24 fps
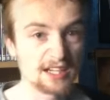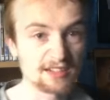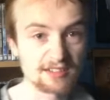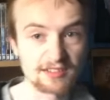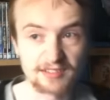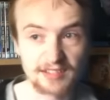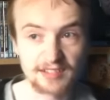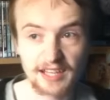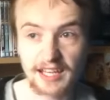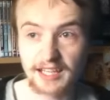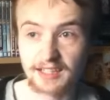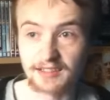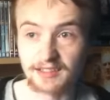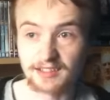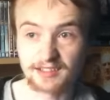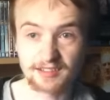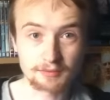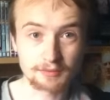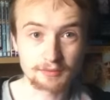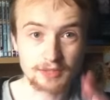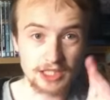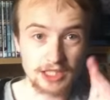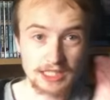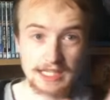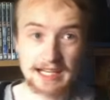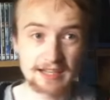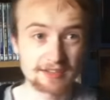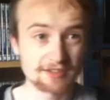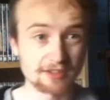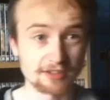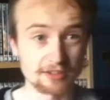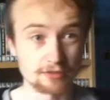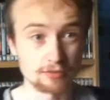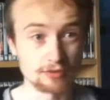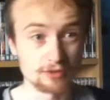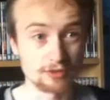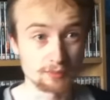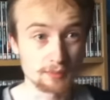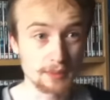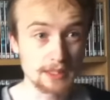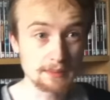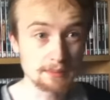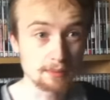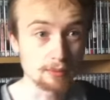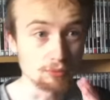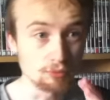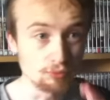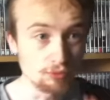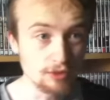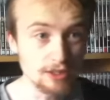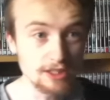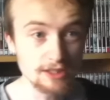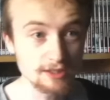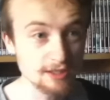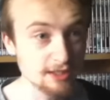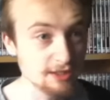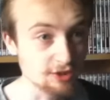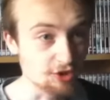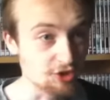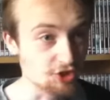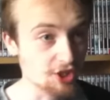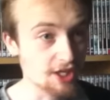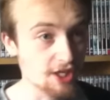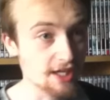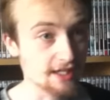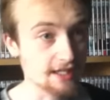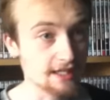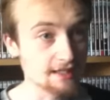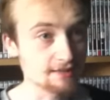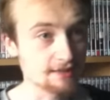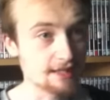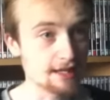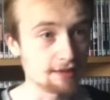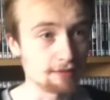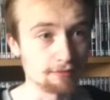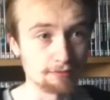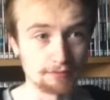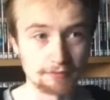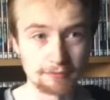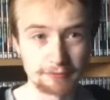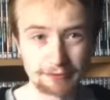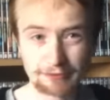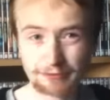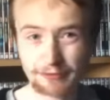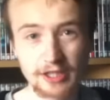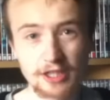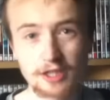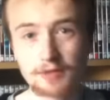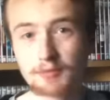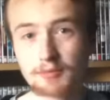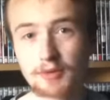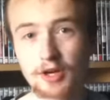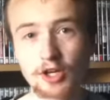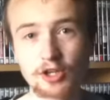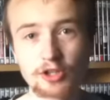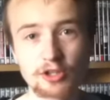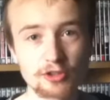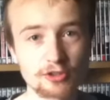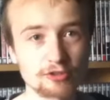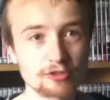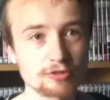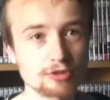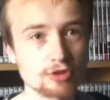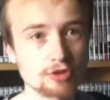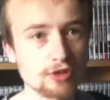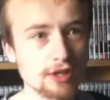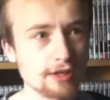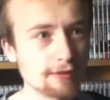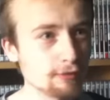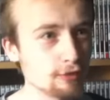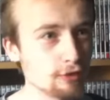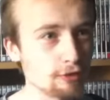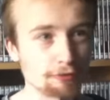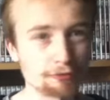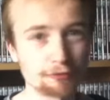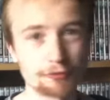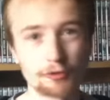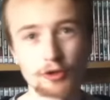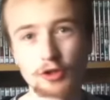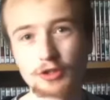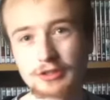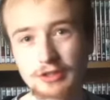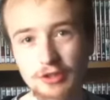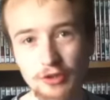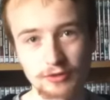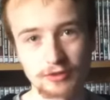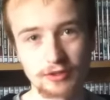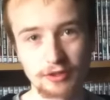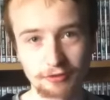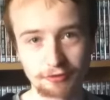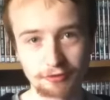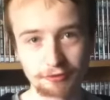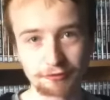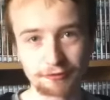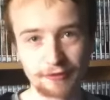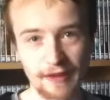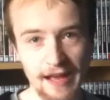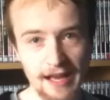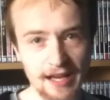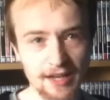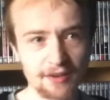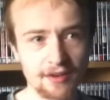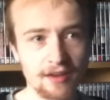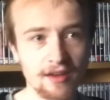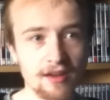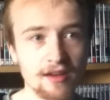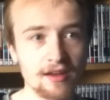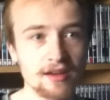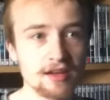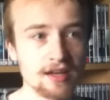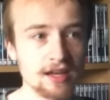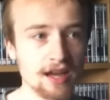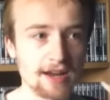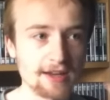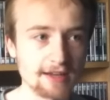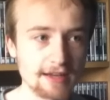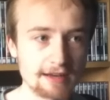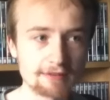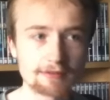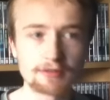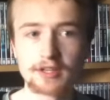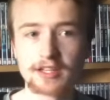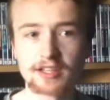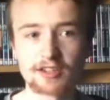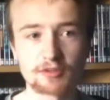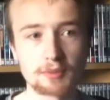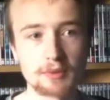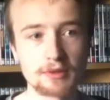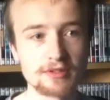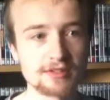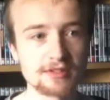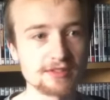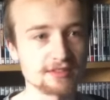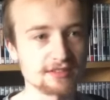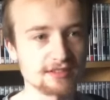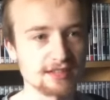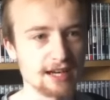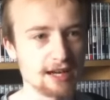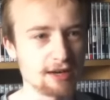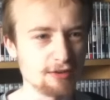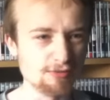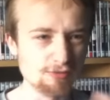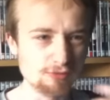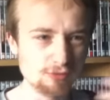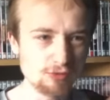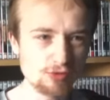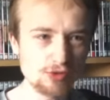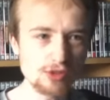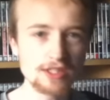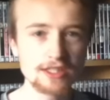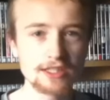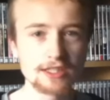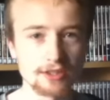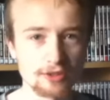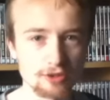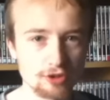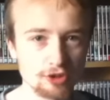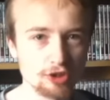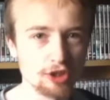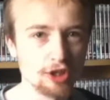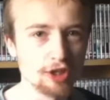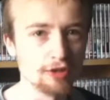But as I said, there's some classics which people really need to check out. That Fearmonger story, if you're a Third Doctor fan and you haven't experienced that really